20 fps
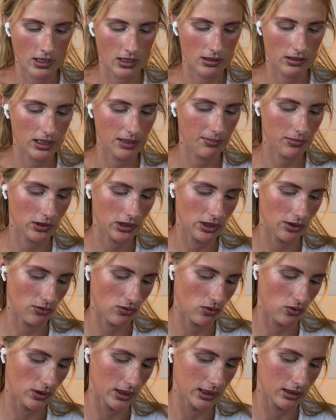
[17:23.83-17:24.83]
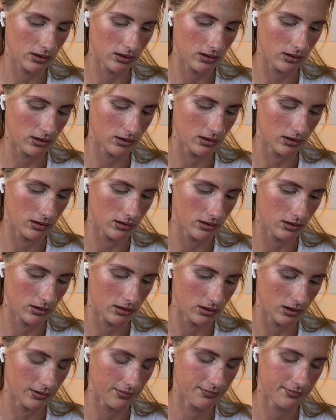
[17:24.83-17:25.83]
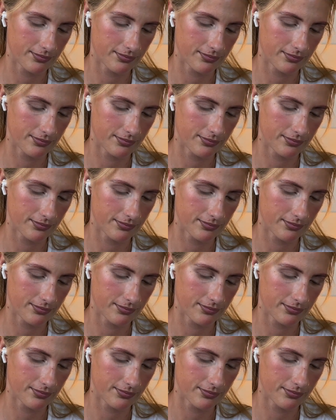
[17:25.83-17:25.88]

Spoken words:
lip glow oil